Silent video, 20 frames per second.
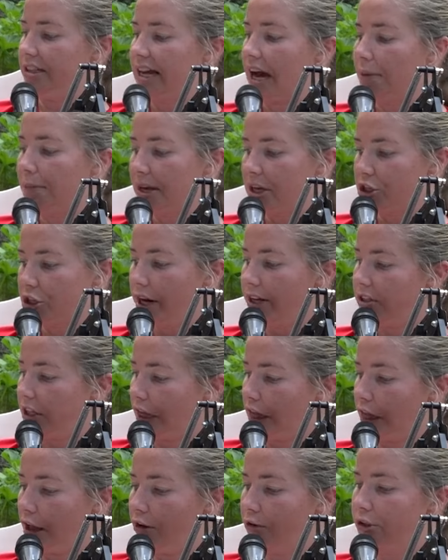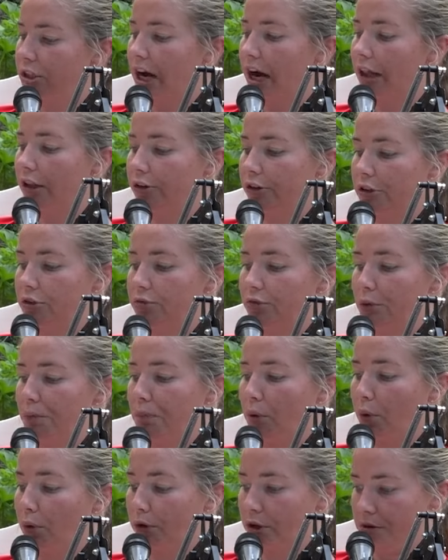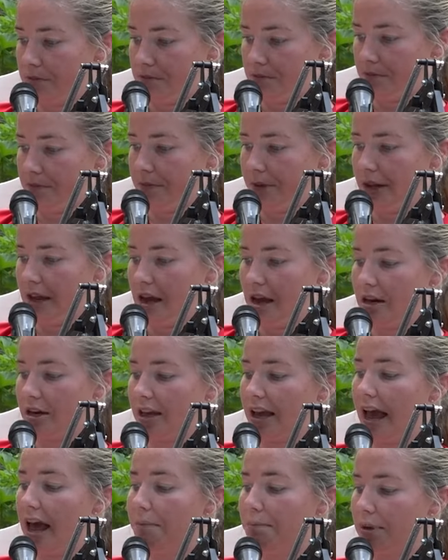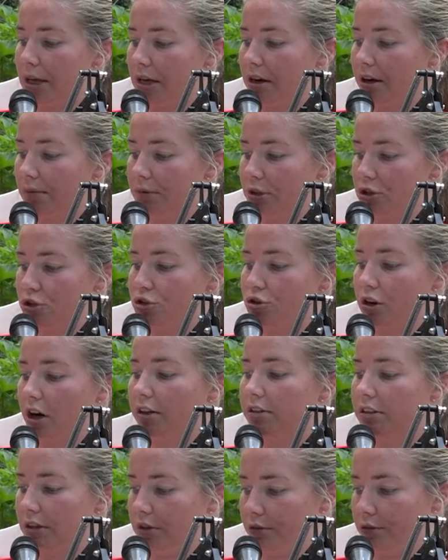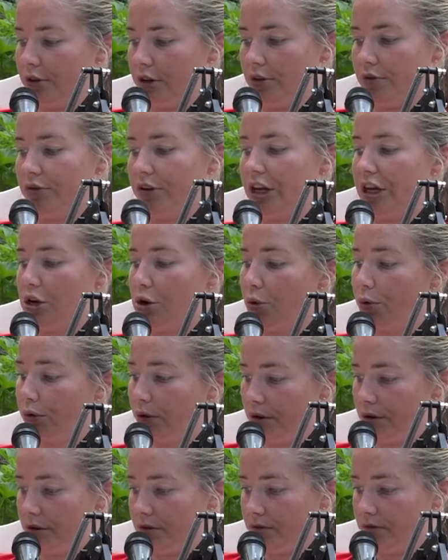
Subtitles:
Dalmatian has a low tolerance for boredom and can become destructive if ignored.